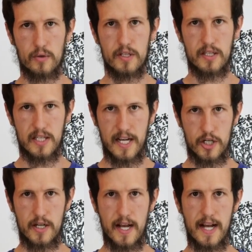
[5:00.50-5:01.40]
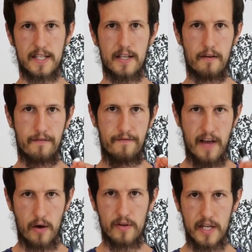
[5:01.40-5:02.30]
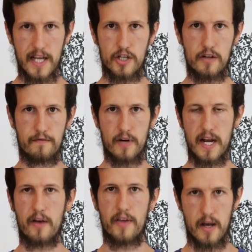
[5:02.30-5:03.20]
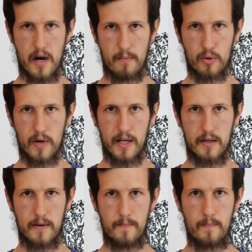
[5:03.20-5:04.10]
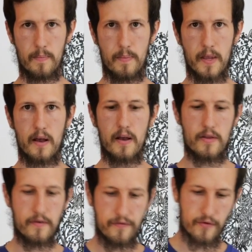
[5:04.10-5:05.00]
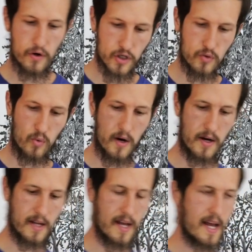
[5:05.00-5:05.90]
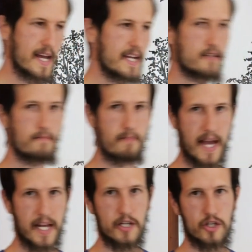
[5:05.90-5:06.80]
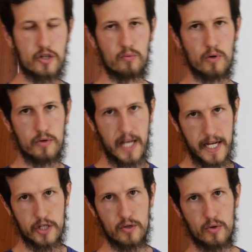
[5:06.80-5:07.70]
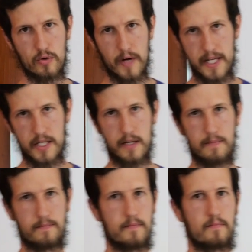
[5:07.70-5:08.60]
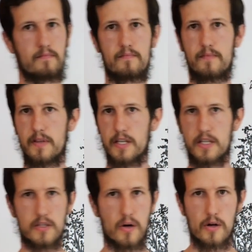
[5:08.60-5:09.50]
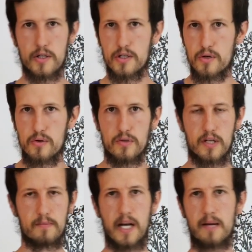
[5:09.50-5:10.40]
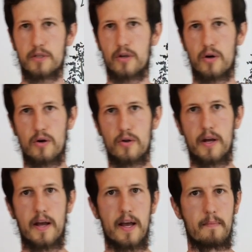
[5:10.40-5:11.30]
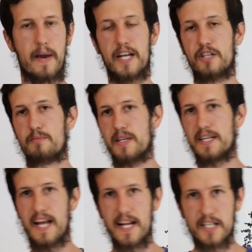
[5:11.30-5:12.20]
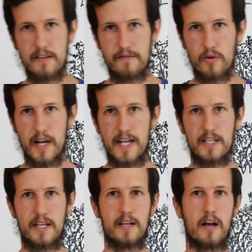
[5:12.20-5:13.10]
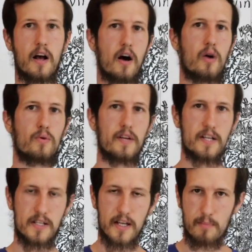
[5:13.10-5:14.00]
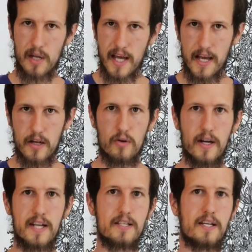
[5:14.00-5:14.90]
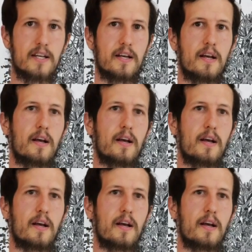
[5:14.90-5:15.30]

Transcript: succession as their foundation for how they operate. The first one is managed rotational grazing. This is also sometimes called management intensive grazing, holistic planned grazing,